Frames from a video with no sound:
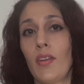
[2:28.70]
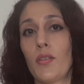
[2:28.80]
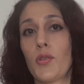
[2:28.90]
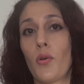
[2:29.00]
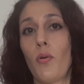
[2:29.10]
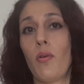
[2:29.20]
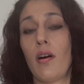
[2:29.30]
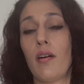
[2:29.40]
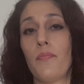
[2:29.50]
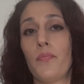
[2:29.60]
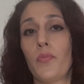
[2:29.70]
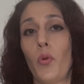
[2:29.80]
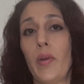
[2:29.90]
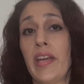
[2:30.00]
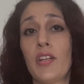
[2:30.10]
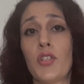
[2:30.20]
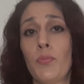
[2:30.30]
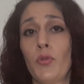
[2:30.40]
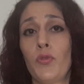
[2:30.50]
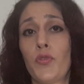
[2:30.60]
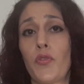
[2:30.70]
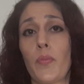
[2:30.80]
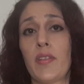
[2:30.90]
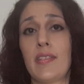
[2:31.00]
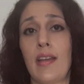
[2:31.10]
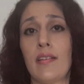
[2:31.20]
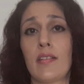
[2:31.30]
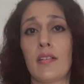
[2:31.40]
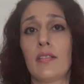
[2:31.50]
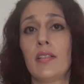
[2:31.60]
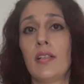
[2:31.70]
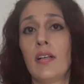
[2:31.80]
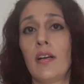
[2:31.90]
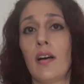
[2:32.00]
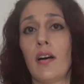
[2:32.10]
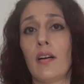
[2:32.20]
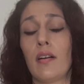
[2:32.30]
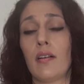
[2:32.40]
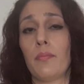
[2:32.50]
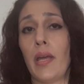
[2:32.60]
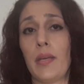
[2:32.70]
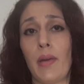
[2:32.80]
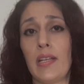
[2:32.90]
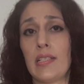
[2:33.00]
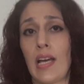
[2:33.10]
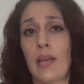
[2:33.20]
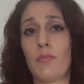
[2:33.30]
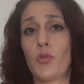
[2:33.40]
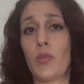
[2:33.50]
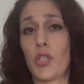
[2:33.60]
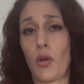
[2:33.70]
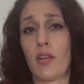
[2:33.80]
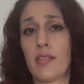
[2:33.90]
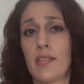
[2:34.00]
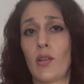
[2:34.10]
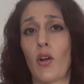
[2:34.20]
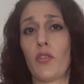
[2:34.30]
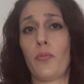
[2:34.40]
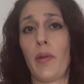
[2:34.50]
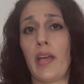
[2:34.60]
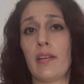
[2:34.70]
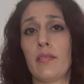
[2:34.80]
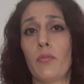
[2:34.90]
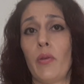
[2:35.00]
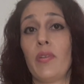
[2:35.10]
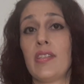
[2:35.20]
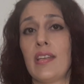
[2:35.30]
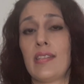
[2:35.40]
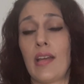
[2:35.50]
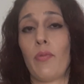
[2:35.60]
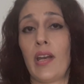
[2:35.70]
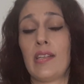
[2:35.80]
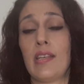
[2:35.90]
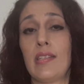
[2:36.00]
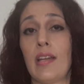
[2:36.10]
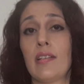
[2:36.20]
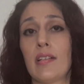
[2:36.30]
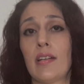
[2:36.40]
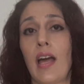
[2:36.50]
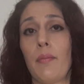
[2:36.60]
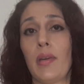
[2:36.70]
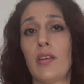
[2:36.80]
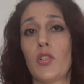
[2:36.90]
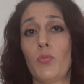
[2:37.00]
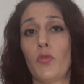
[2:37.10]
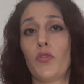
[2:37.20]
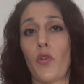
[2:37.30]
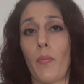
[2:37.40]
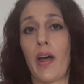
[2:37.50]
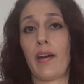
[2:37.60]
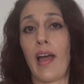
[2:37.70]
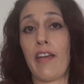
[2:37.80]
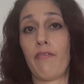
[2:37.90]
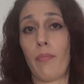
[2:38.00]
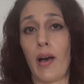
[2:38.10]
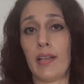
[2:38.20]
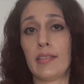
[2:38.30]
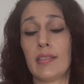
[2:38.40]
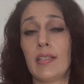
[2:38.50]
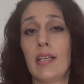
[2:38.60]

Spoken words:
So we get removed from the center many times, which causes a lot of pain. When I say center, I mean removed from our life path.